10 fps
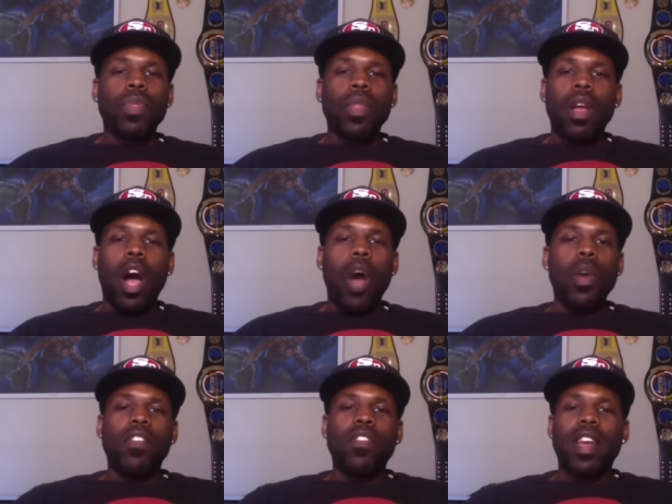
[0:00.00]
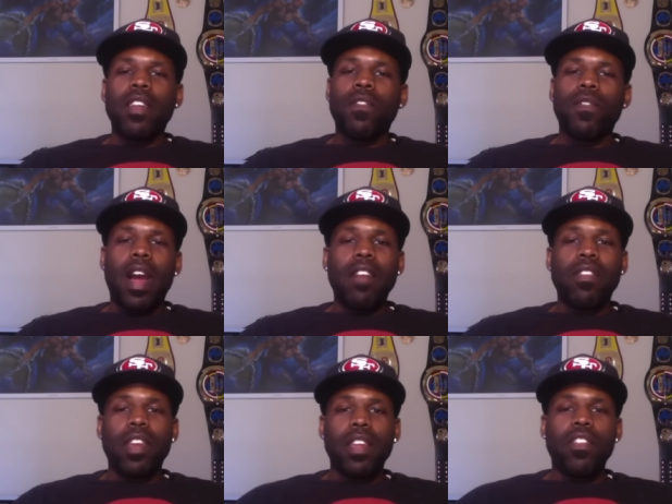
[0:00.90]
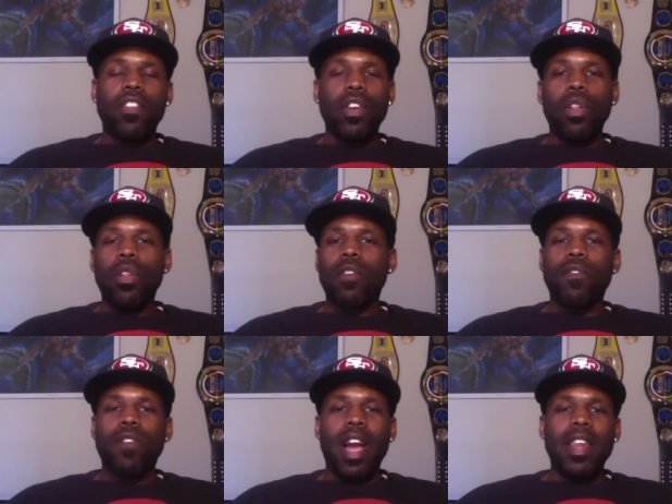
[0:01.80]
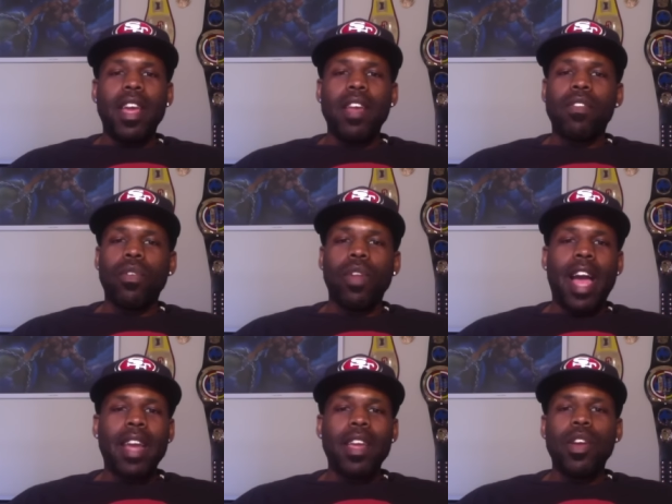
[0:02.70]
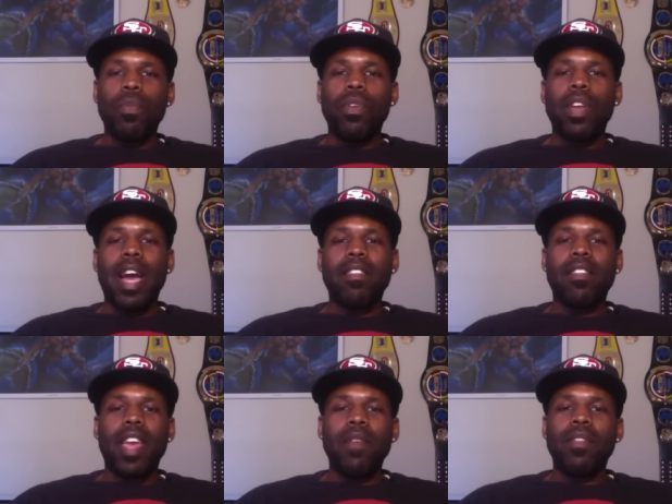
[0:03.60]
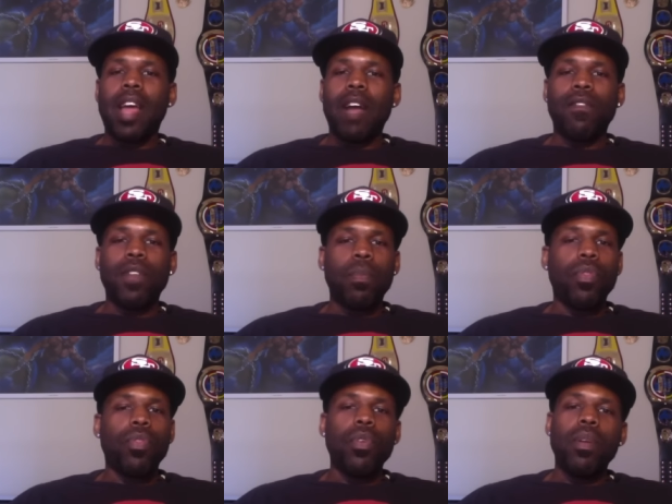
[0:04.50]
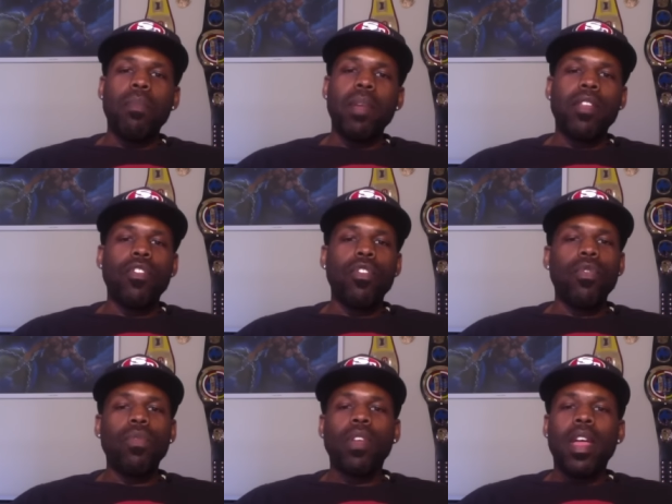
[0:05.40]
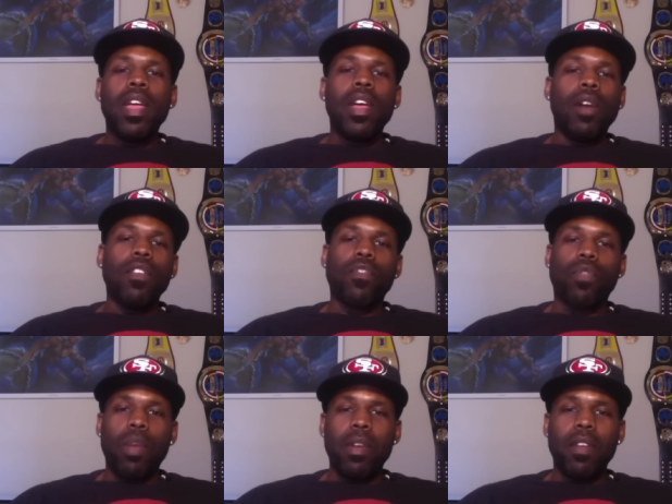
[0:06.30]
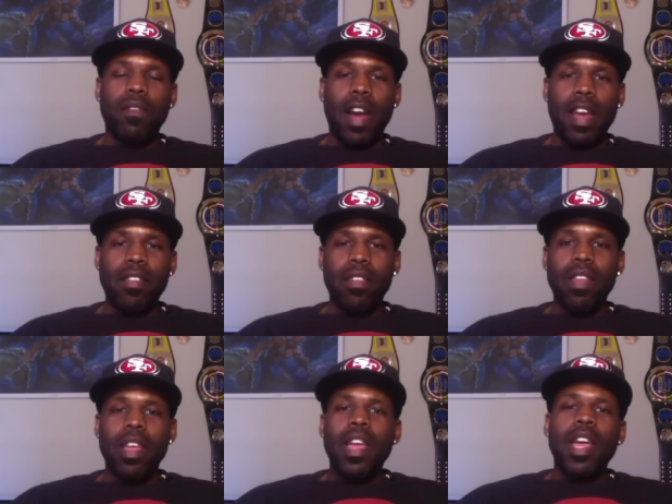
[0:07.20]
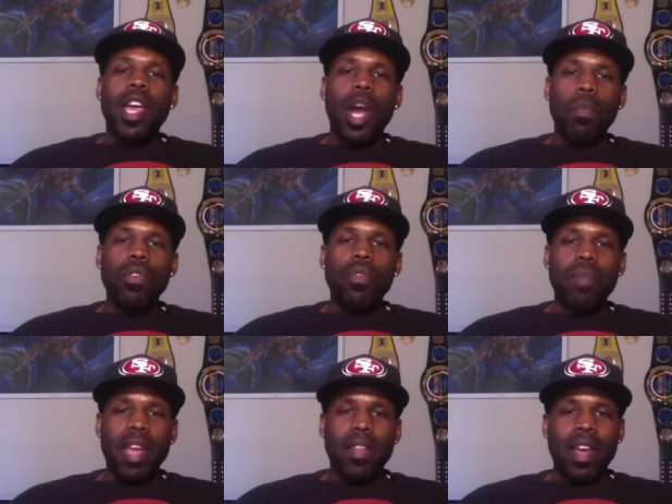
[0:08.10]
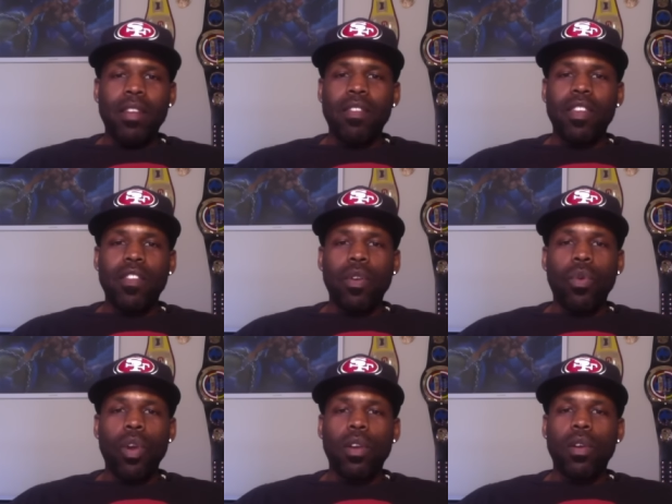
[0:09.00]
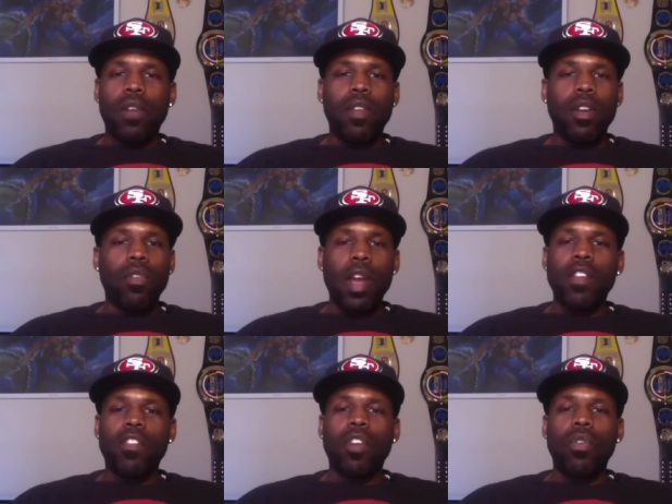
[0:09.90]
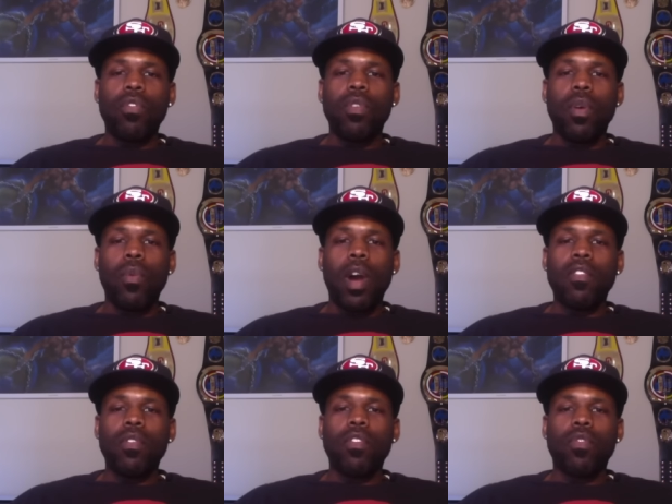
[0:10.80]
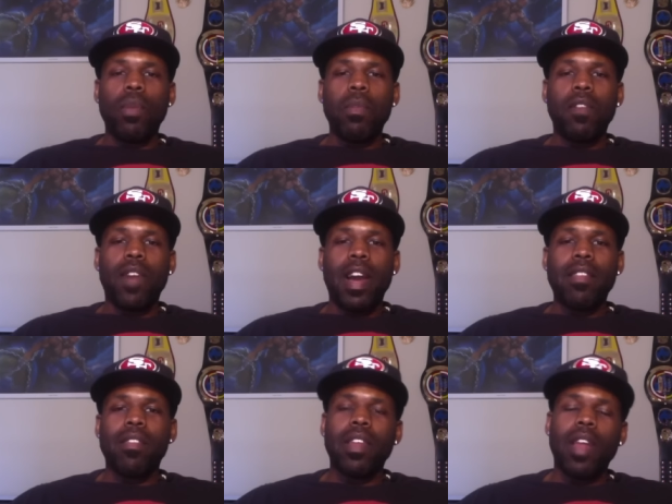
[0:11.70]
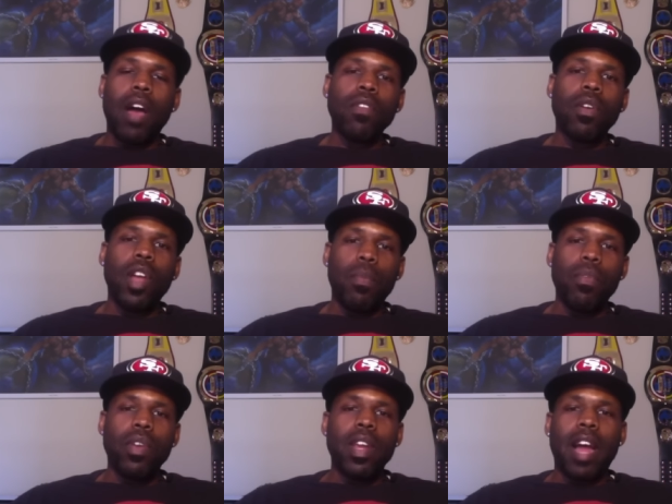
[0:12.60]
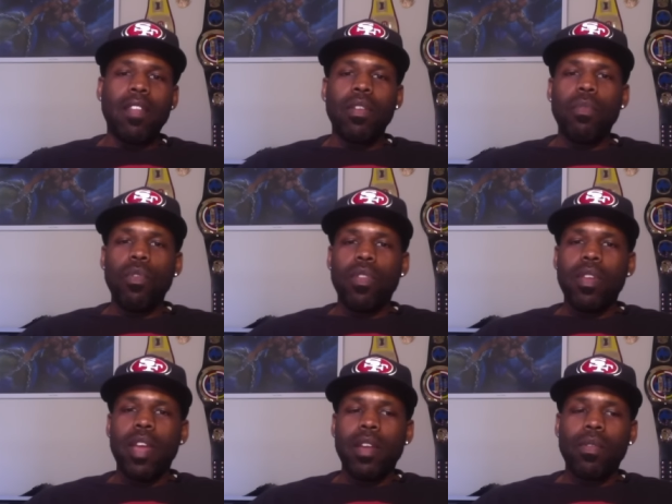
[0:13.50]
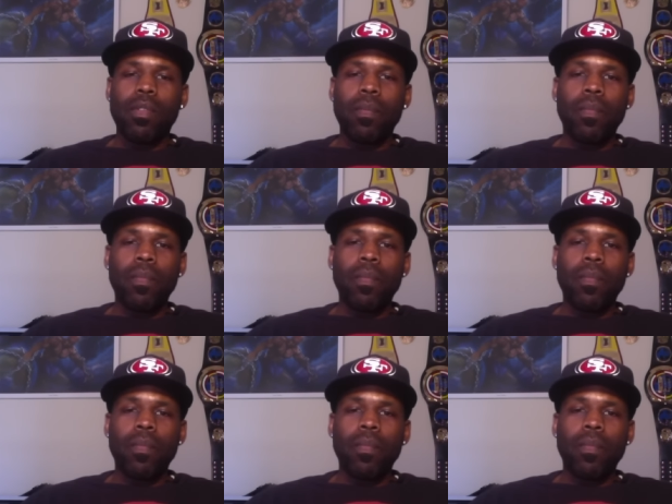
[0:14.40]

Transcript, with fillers: Always check this Fire Stick and Chill on Friday so that I can help you guys save time flipping through your menus of your streaming devices, helping you make that decision quicker of the greatest shows you can watch on your streaming devices, and also helping you get out to the movie theaters.